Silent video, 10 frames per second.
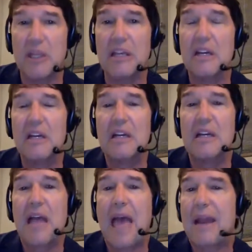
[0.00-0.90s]
terribly
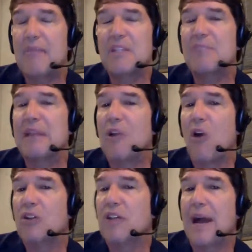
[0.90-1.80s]
mm-hmm. and I
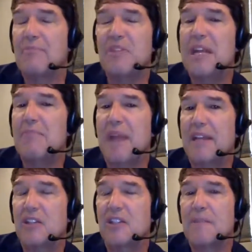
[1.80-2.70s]
miss my time
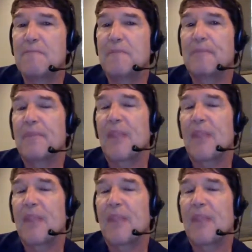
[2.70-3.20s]
teammates.